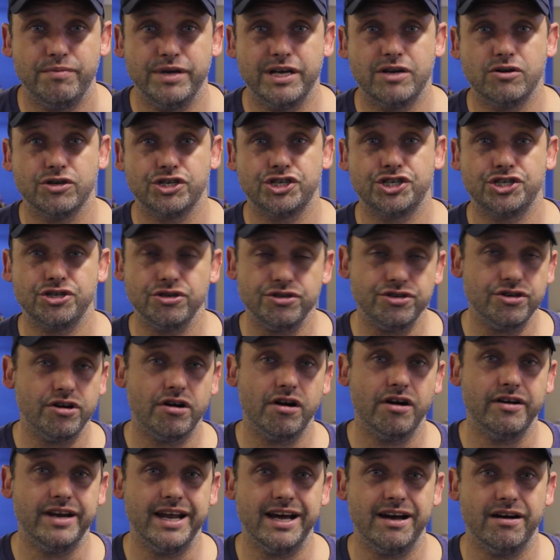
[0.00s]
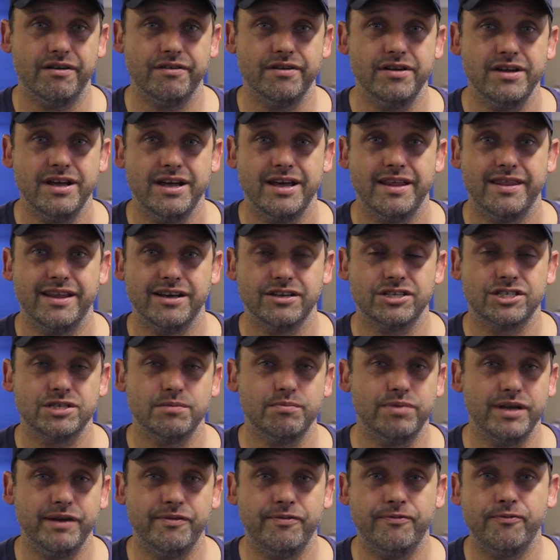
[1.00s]
because should you go down, they'll
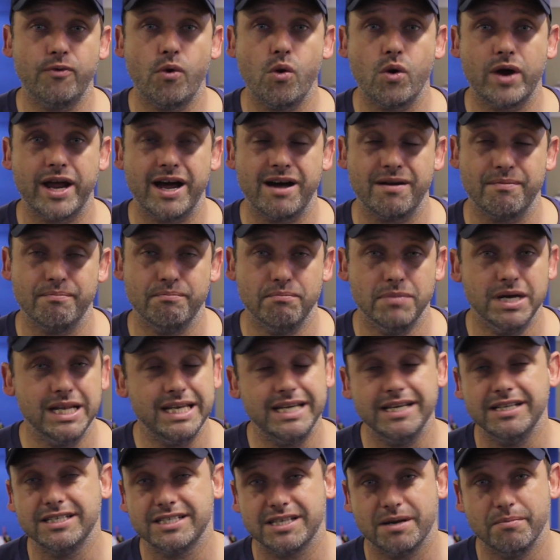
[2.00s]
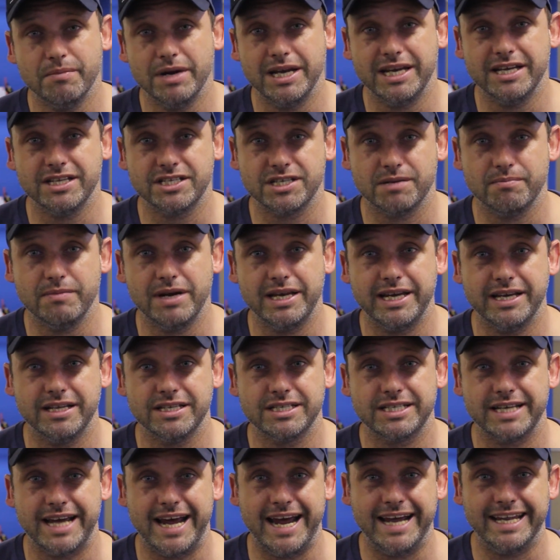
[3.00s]
simply fork out millions and millions and
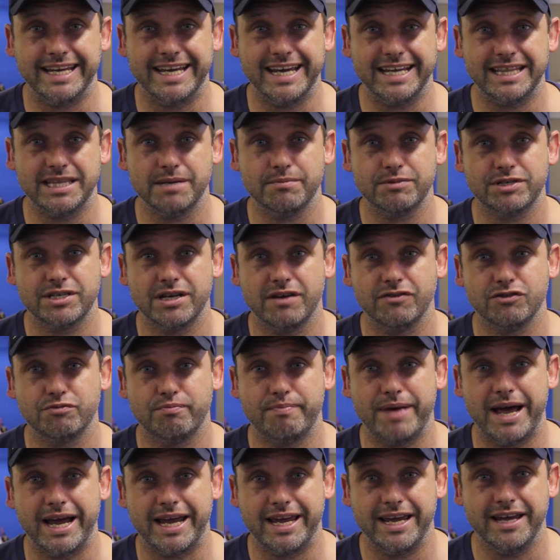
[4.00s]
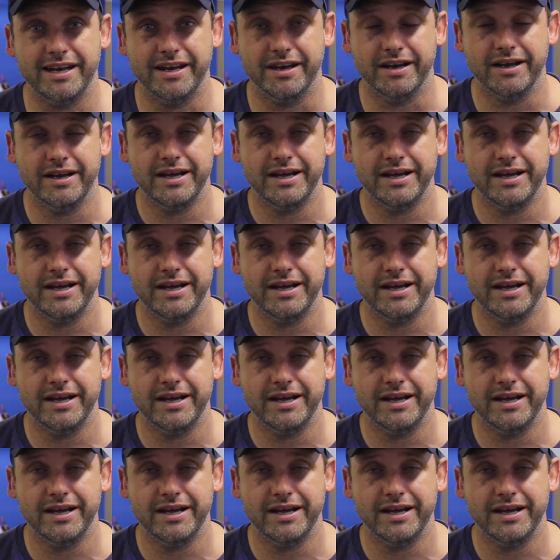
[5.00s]
millions and get themselves back in.